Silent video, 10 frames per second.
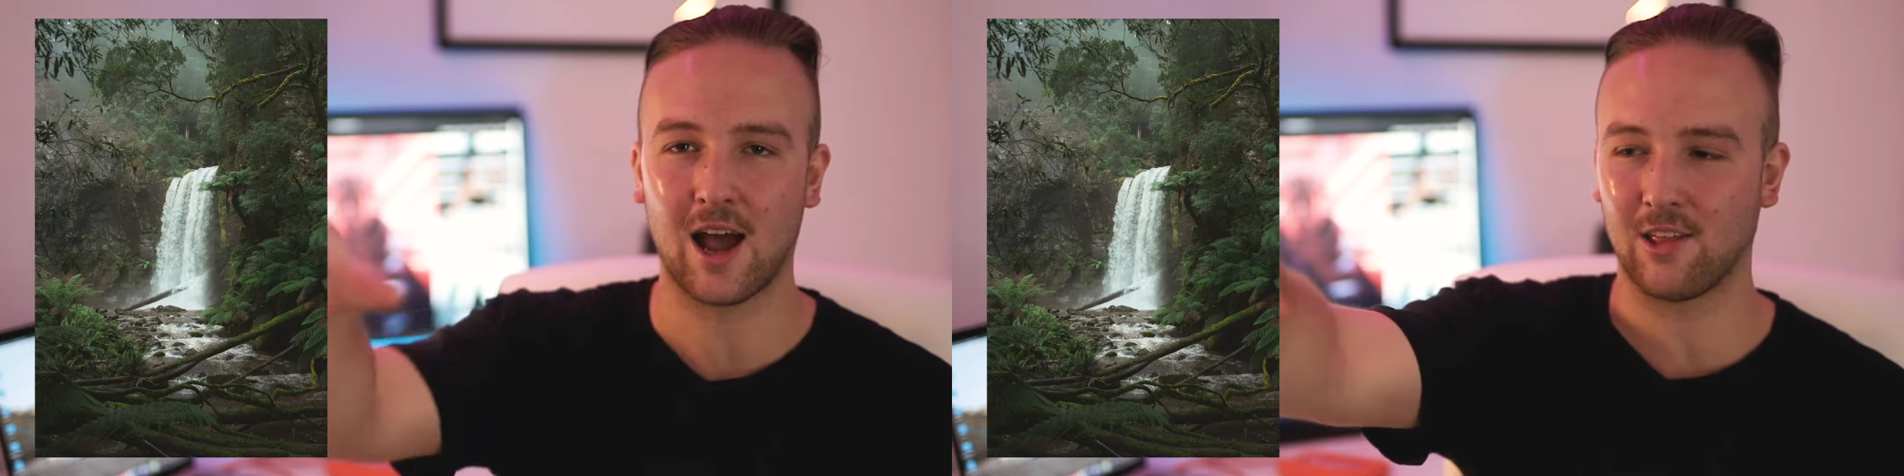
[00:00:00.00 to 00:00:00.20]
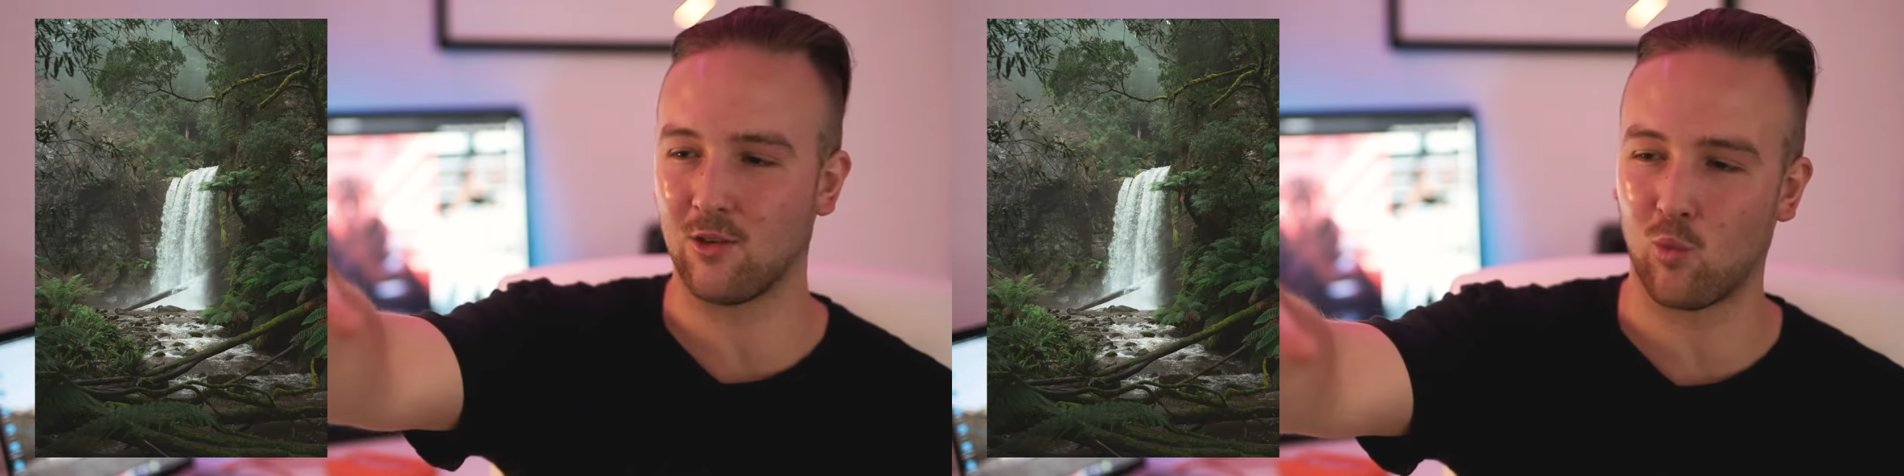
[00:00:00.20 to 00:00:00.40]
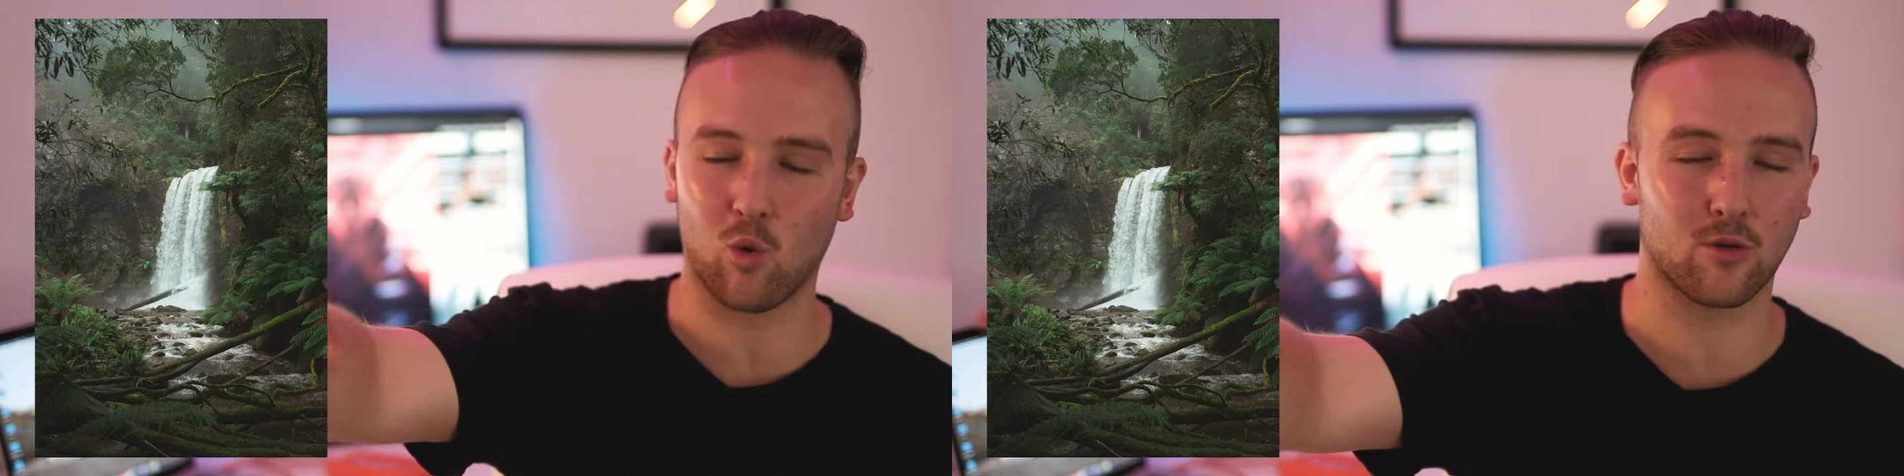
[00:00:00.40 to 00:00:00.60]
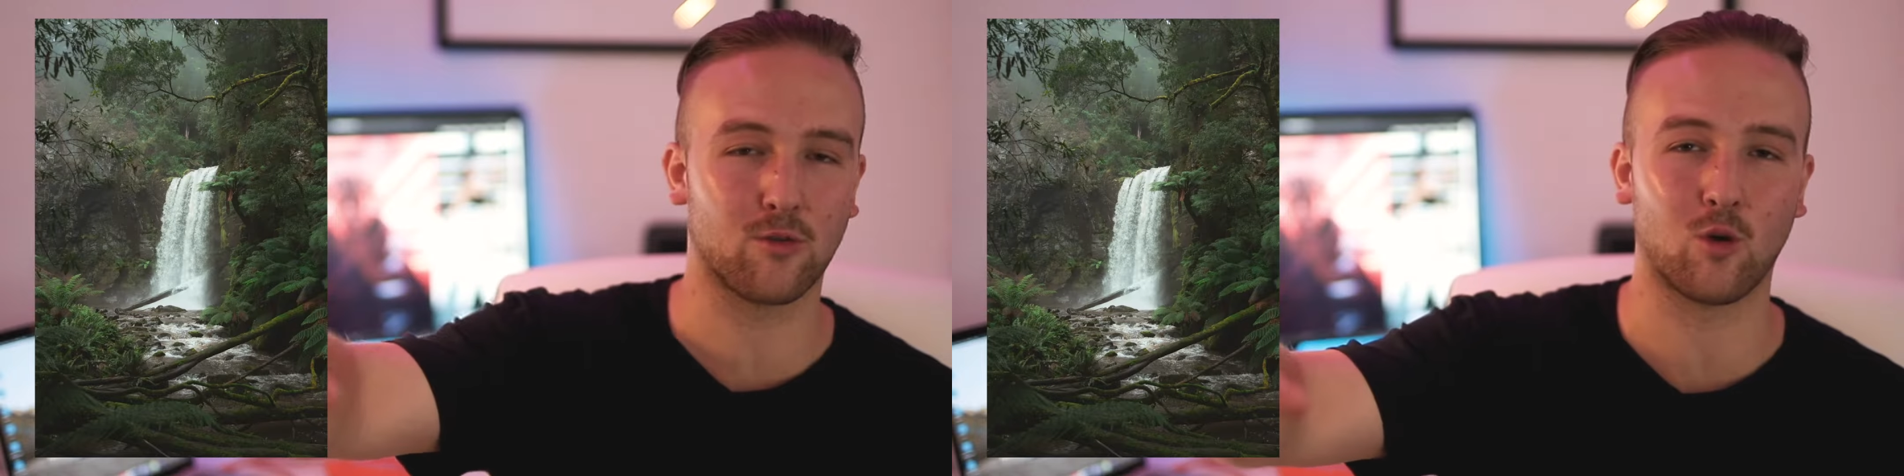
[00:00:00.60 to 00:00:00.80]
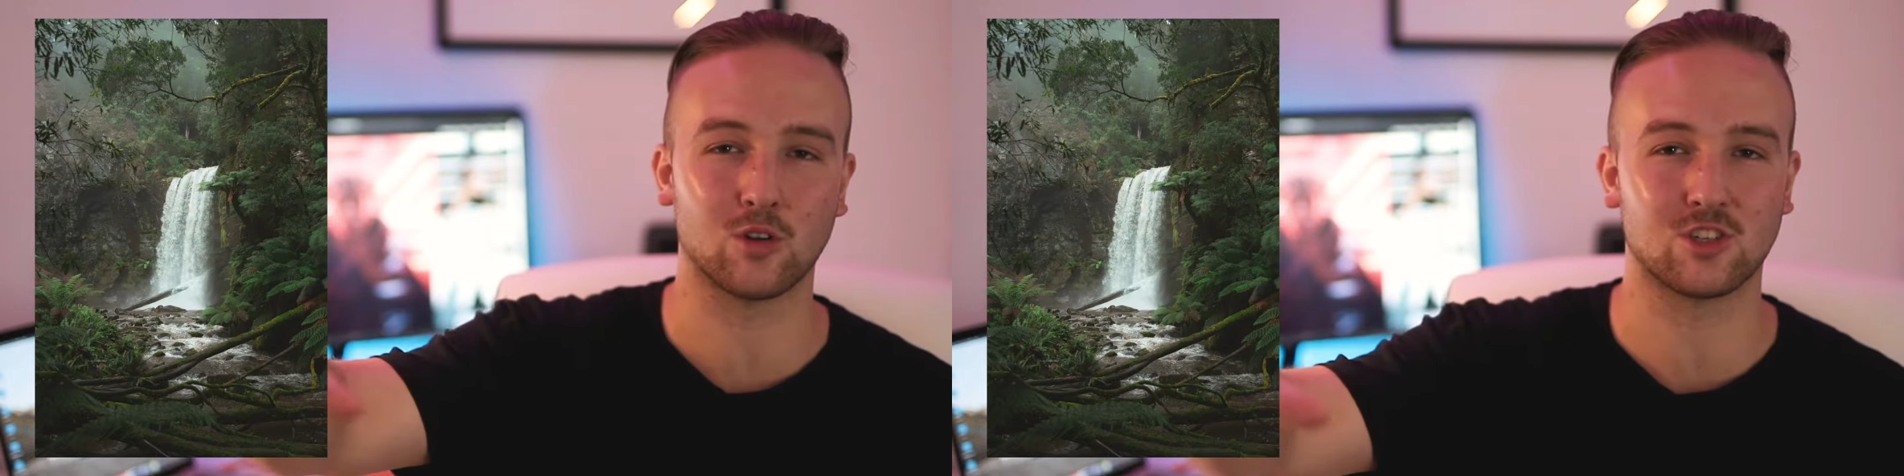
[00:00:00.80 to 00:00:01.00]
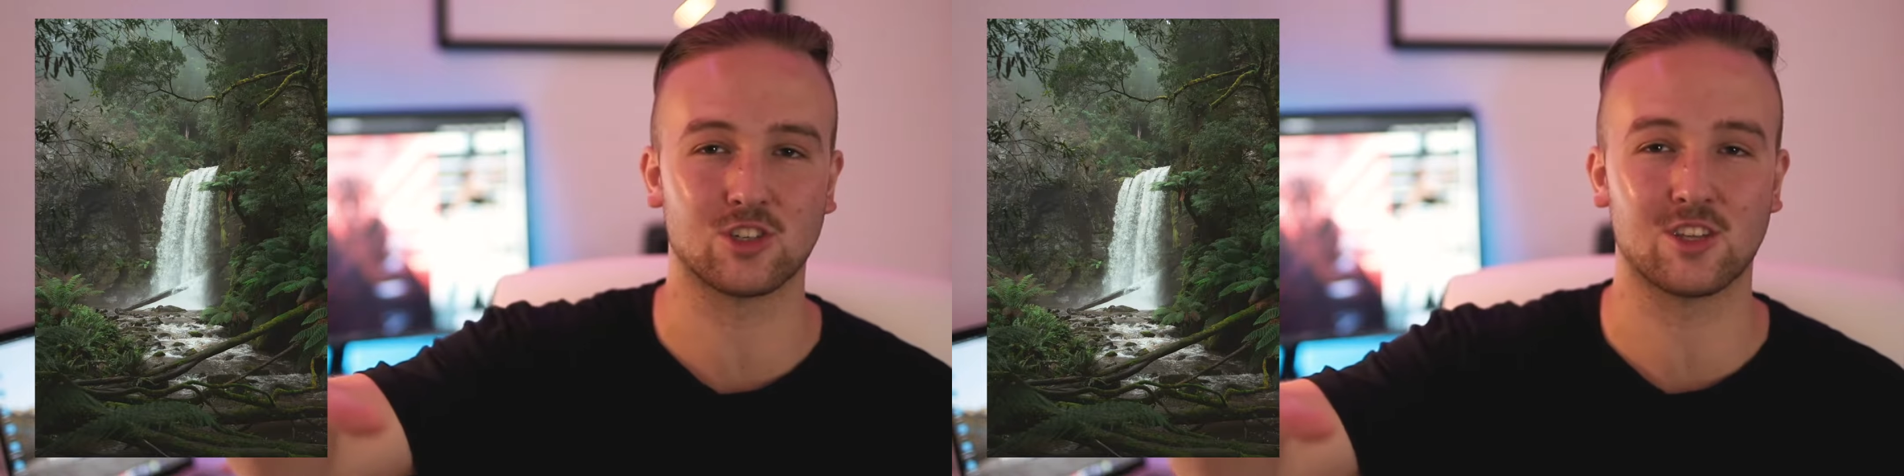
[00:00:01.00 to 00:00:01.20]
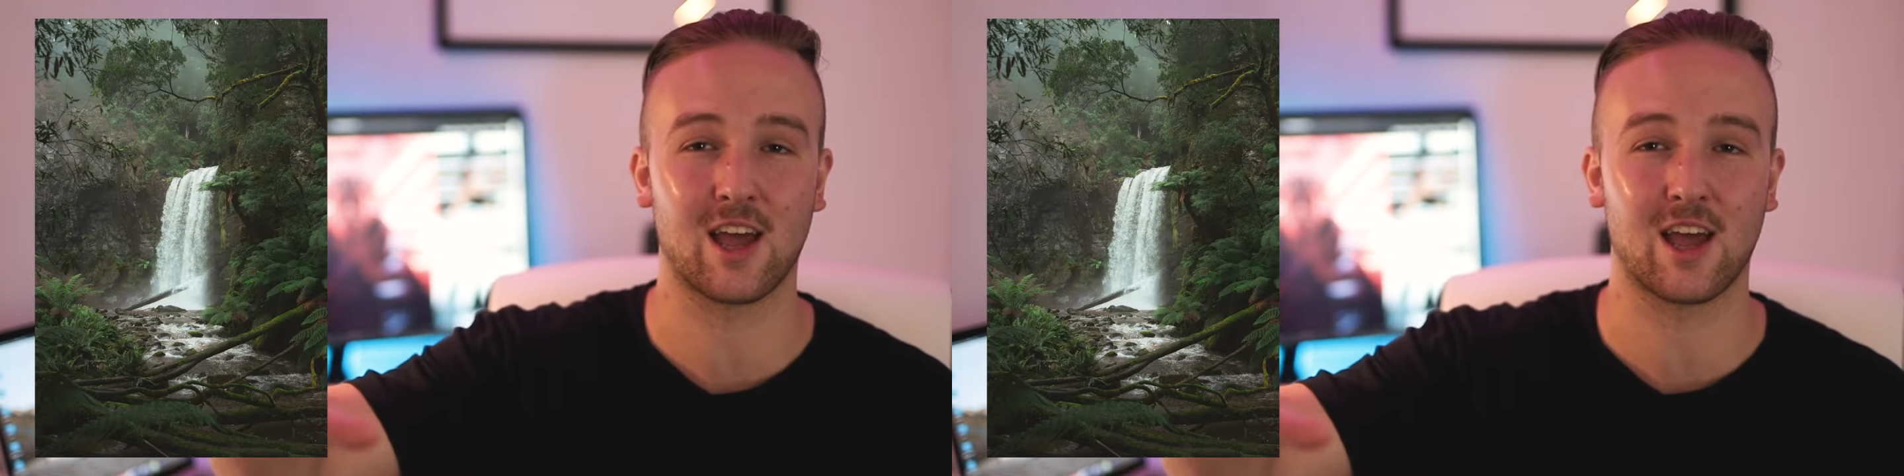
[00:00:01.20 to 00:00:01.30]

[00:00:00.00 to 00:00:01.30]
and then the waterfall is just